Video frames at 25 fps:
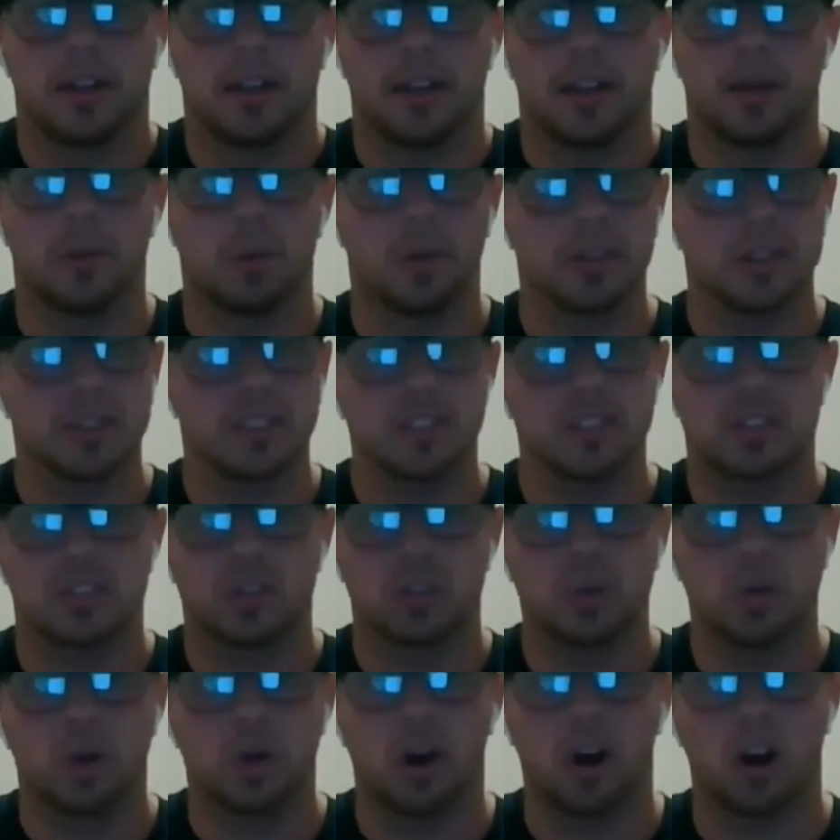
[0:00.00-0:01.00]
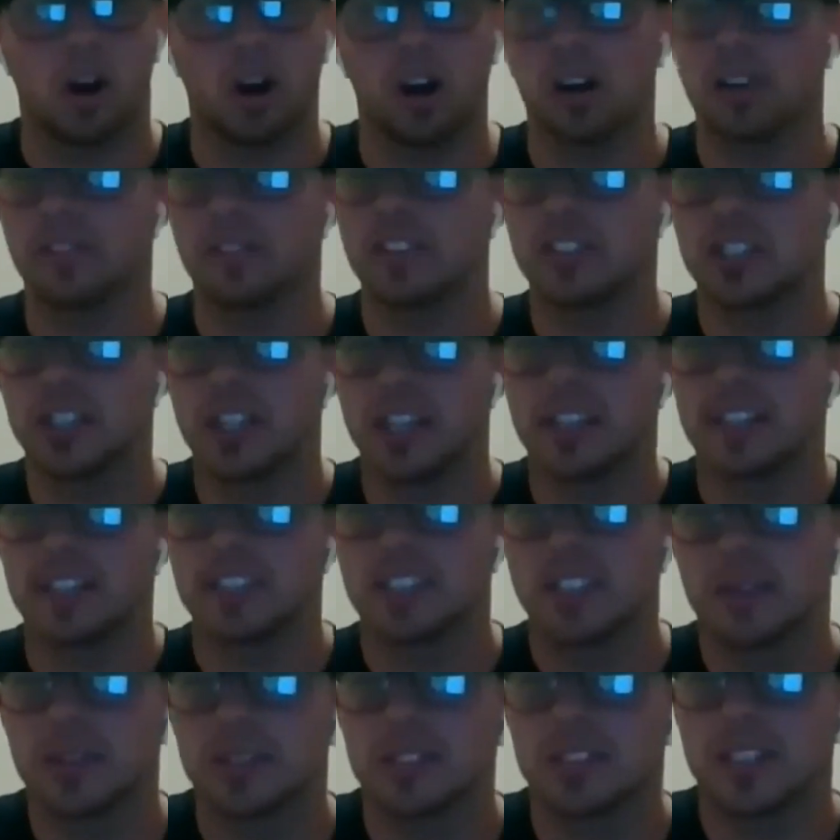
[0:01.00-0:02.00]
it wasn't too hard of a change,
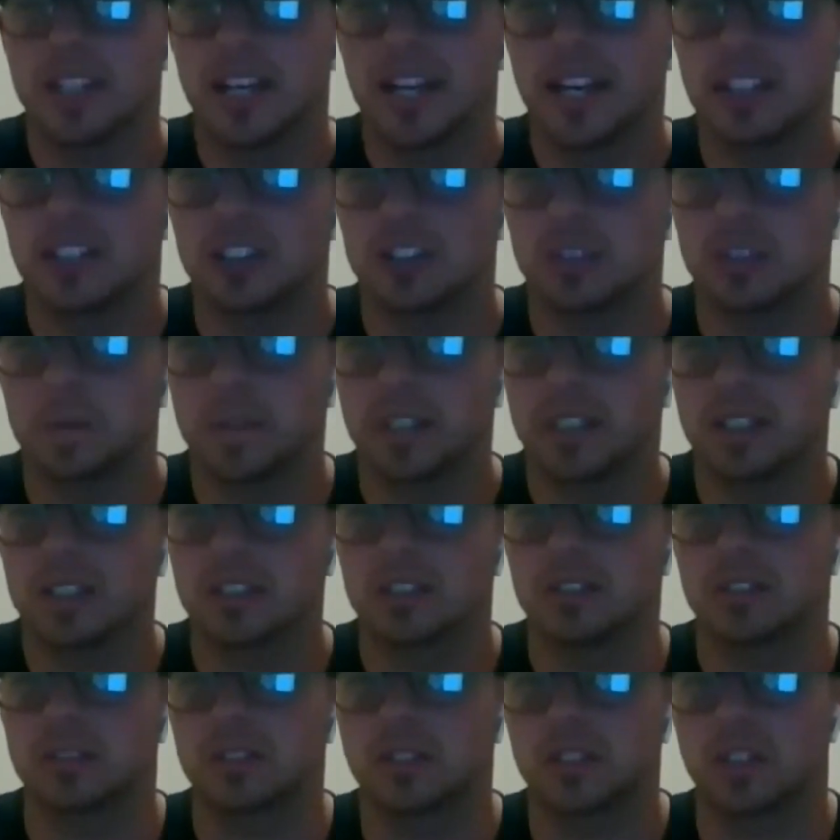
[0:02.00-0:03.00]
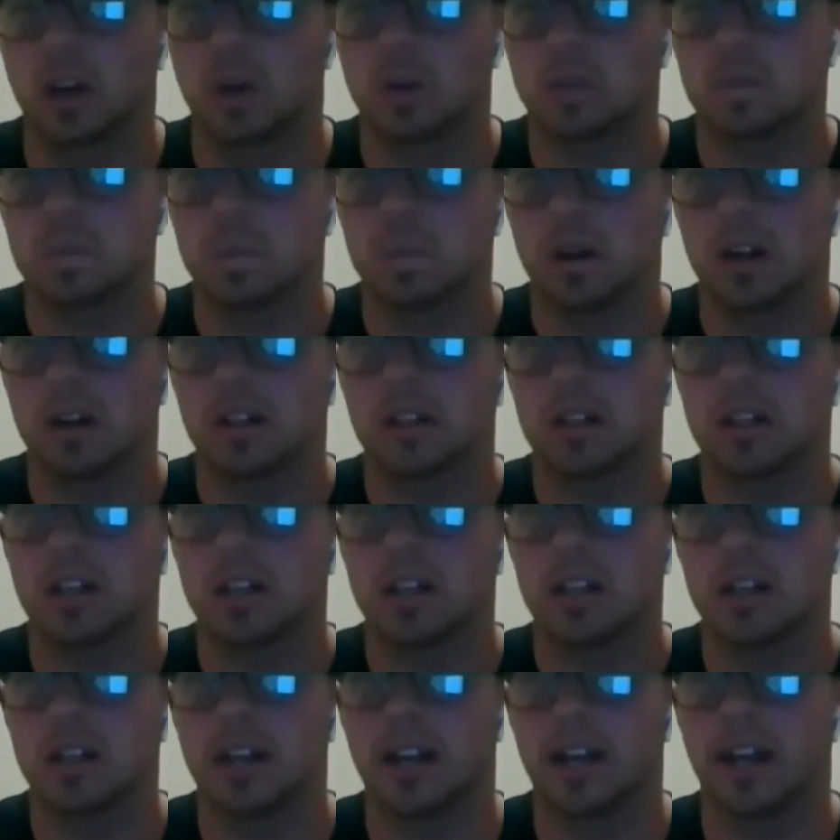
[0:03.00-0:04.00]
I would say, just because Coach
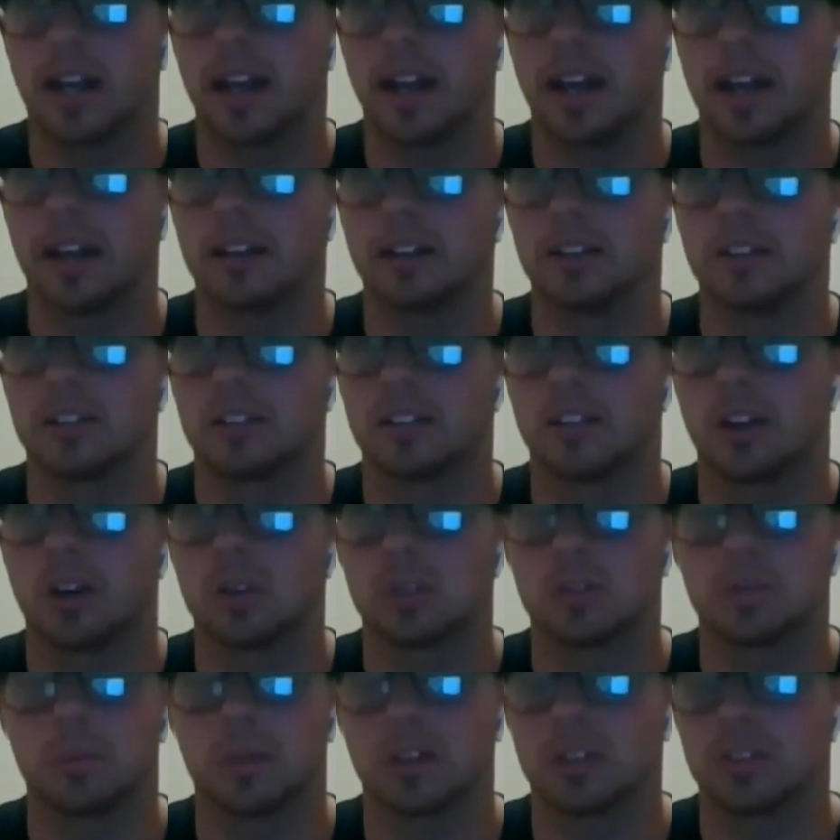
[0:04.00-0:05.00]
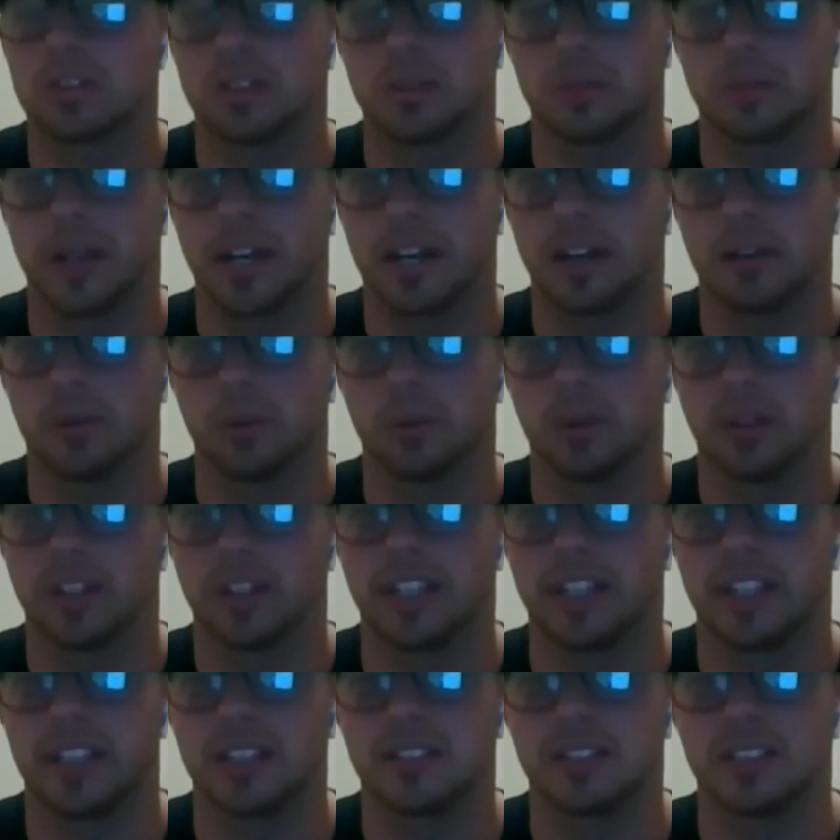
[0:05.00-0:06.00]
Parker and Coach Mercer made it really
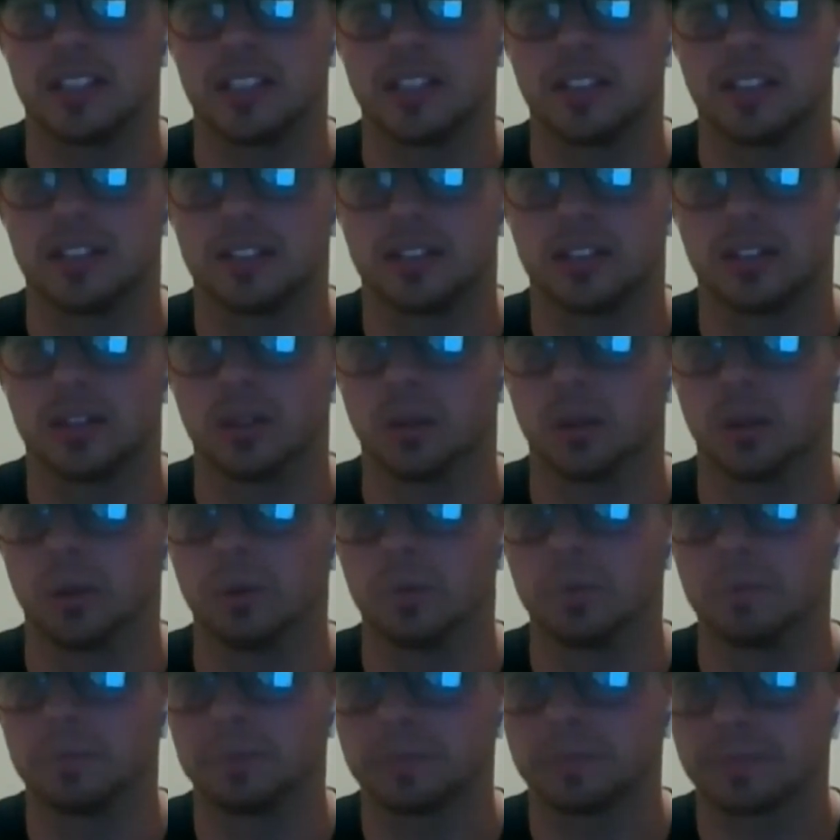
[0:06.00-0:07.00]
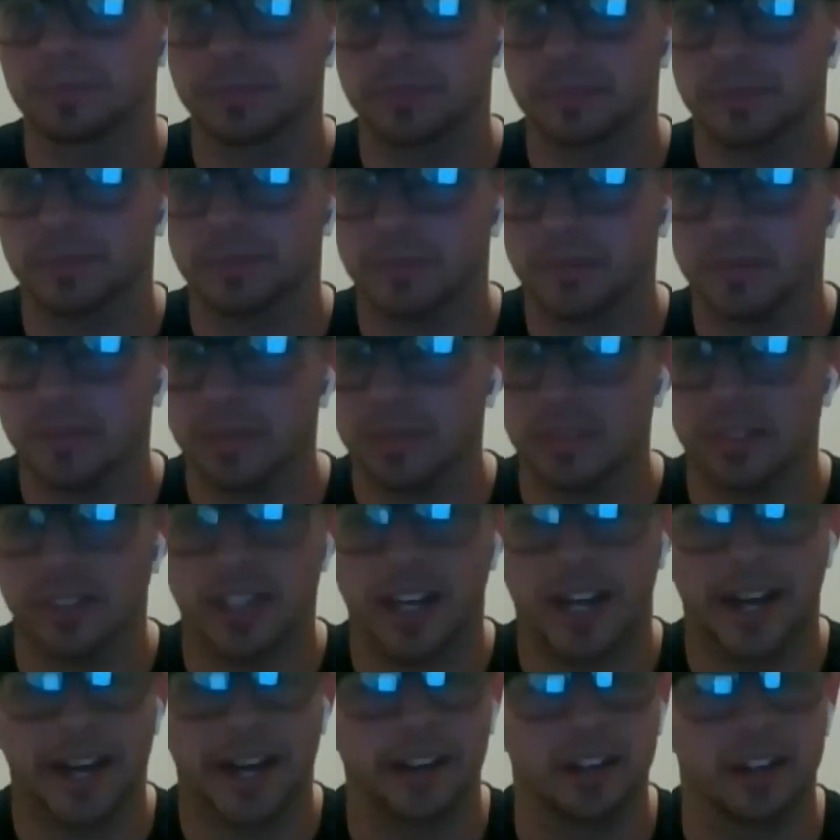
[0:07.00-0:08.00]
easy to
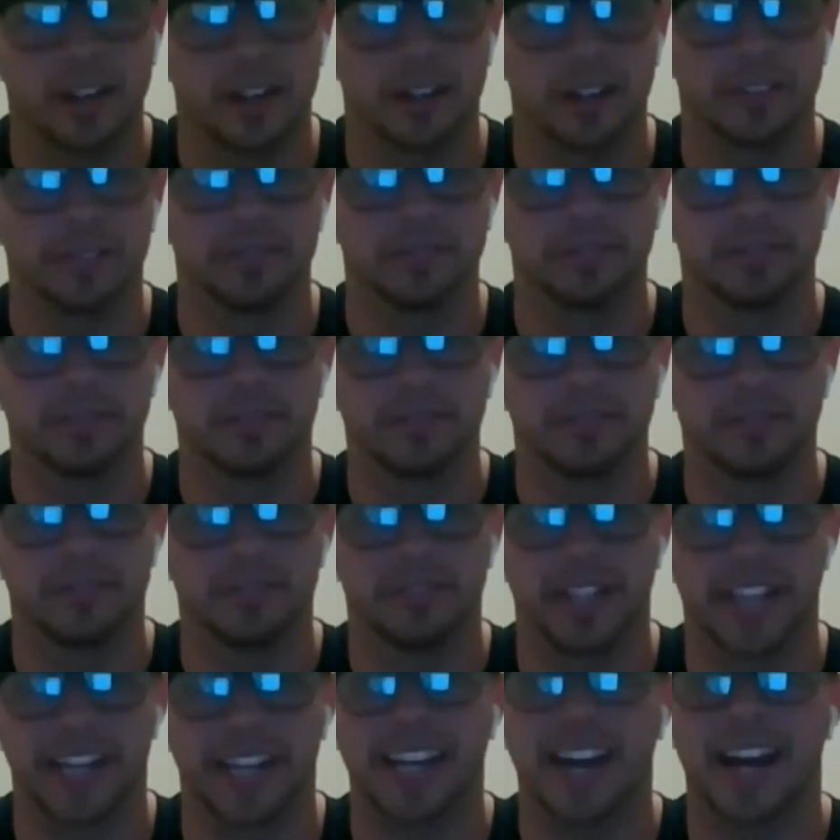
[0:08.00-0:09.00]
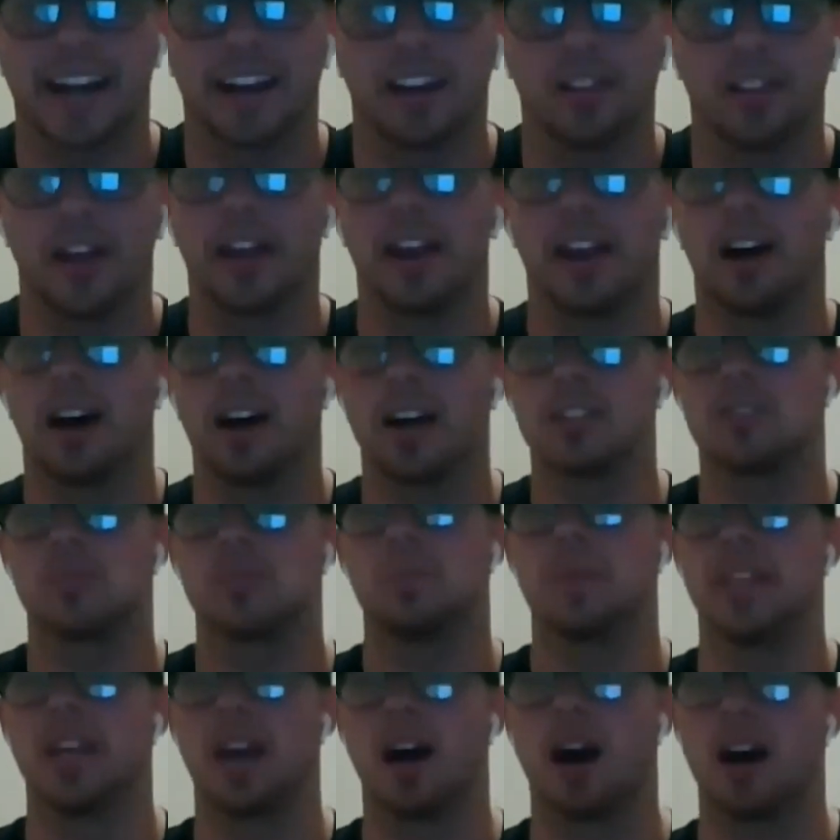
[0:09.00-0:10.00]
kind of let us
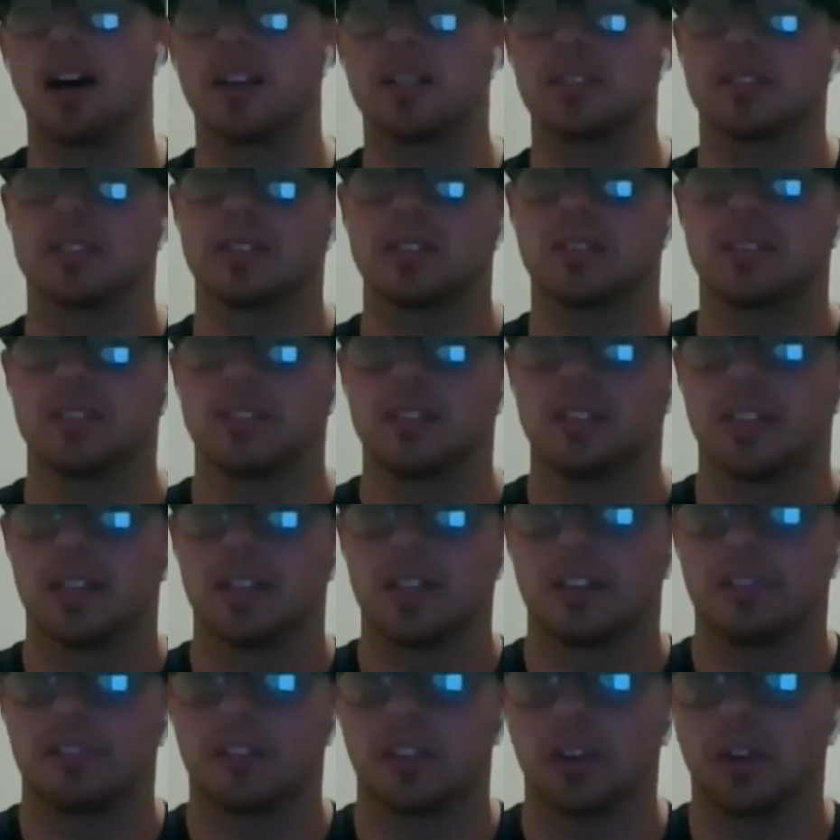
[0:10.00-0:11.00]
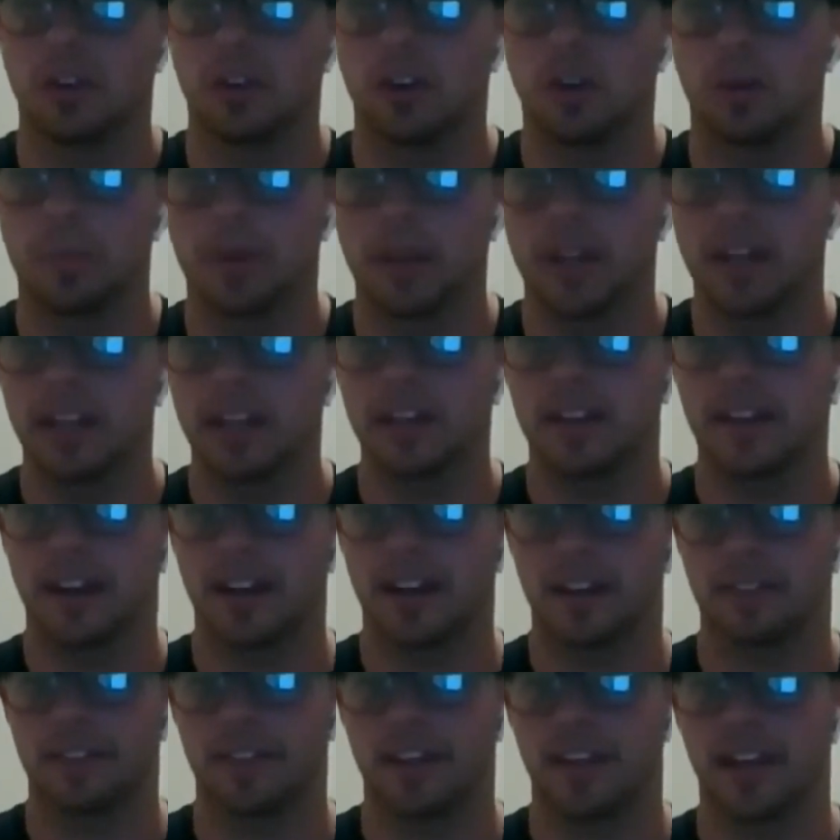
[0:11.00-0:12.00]
be us for a little bit
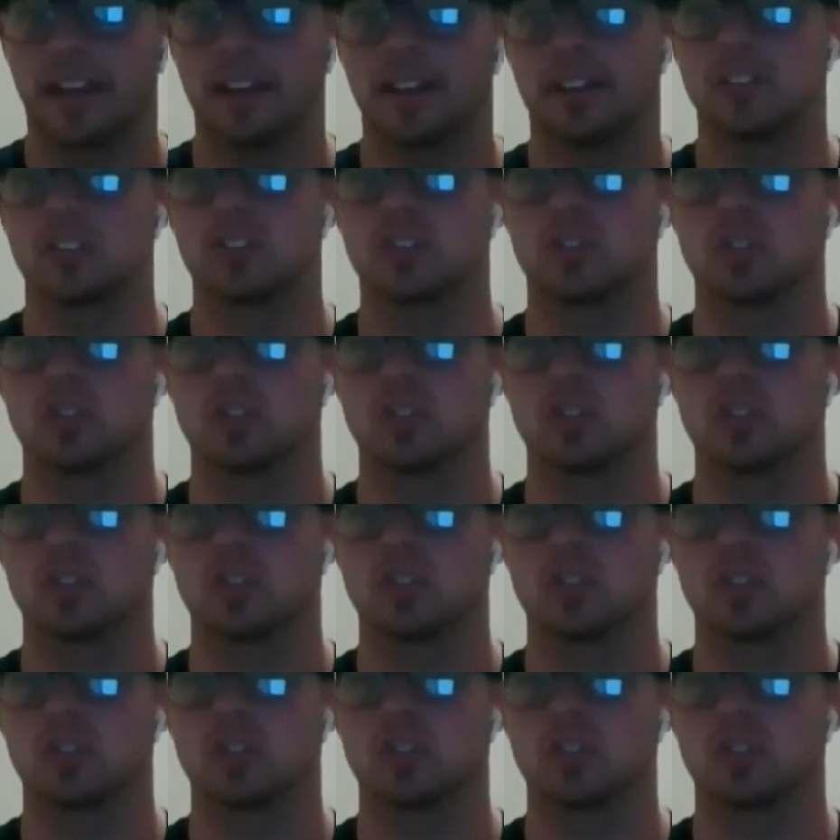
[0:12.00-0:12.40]
and then